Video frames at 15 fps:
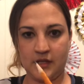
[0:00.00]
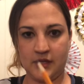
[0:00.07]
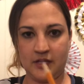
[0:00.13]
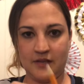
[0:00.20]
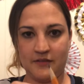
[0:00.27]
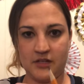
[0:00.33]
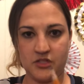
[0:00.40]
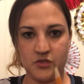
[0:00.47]

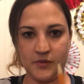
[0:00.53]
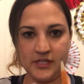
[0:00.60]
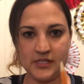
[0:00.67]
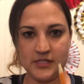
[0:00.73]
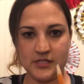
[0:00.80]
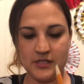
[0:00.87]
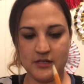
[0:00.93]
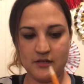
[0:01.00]
give it a
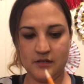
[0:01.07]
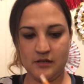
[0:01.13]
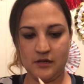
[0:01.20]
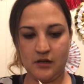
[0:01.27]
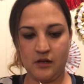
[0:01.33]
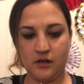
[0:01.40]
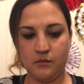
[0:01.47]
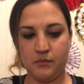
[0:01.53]
twist,
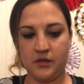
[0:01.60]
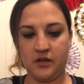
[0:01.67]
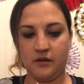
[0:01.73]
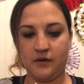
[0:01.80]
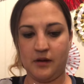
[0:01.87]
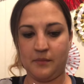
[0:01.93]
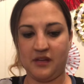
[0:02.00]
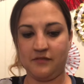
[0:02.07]
put it
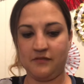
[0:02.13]
around my